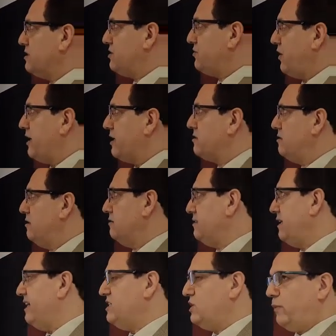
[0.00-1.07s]
these tricks,
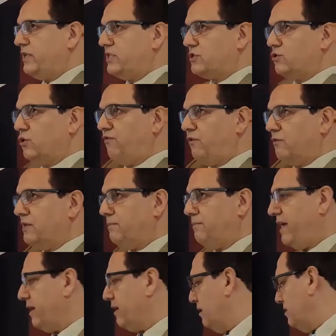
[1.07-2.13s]
the easy way is just go from the
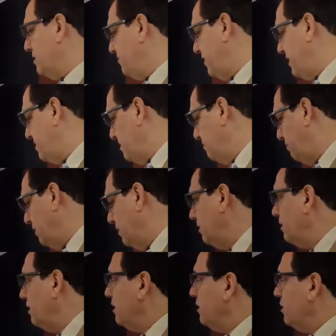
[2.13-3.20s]
brachial. It's very simple.
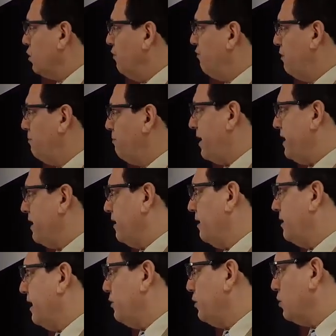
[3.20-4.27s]
You go from brachial, can